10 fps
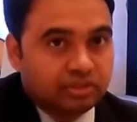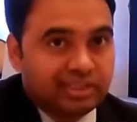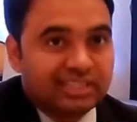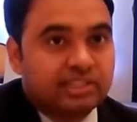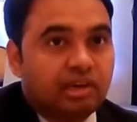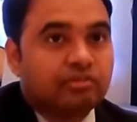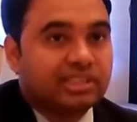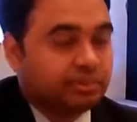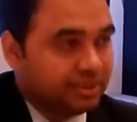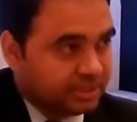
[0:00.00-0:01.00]
So that's how
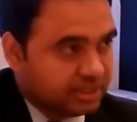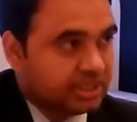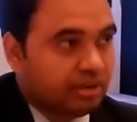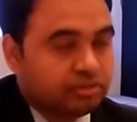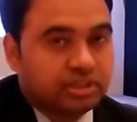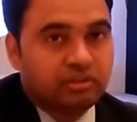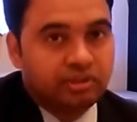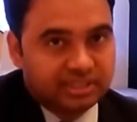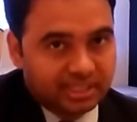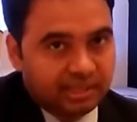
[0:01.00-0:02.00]
this business council
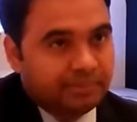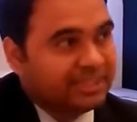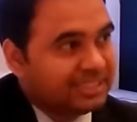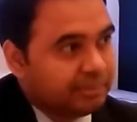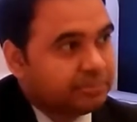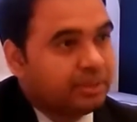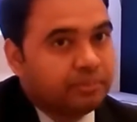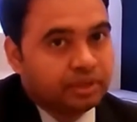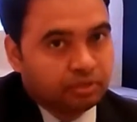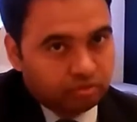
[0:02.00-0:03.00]
was set up in
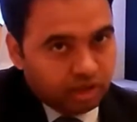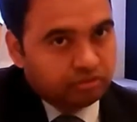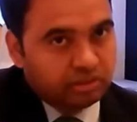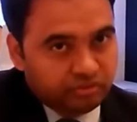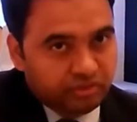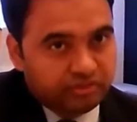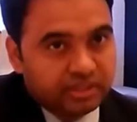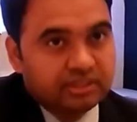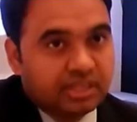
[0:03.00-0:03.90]
September 2015,